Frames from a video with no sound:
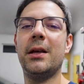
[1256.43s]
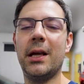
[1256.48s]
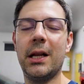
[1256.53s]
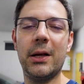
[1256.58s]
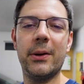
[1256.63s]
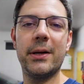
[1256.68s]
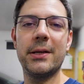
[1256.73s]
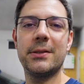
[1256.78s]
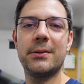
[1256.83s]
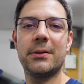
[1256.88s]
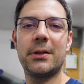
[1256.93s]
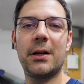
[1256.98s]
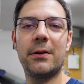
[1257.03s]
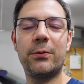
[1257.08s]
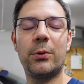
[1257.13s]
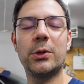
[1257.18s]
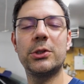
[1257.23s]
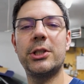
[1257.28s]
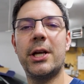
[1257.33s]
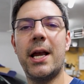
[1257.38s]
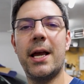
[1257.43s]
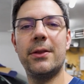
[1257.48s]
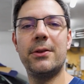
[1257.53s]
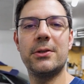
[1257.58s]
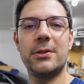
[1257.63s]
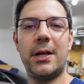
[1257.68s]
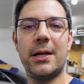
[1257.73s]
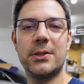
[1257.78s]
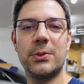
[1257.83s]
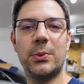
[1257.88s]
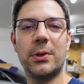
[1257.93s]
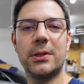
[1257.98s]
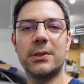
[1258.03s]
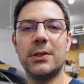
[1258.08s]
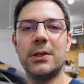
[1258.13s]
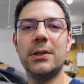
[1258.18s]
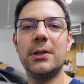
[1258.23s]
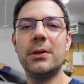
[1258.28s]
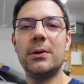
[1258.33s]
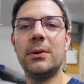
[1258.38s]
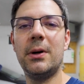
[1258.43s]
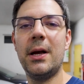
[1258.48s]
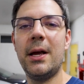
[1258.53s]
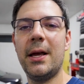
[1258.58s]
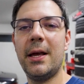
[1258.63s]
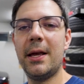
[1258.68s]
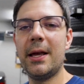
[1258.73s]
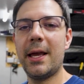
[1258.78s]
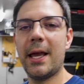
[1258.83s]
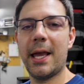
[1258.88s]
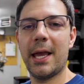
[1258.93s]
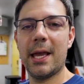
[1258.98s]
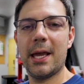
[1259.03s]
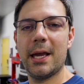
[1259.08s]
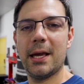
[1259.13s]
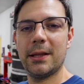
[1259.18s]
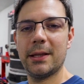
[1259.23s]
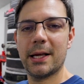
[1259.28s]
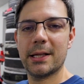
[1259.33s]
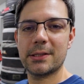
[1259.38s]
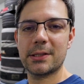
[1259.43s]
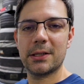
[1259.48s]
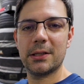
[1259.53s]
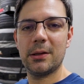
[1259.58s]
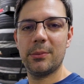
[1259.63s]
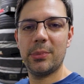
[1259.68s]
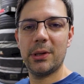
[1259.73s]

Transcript: Anyways, got to forge ahead. There's lots of work to do. And that's going to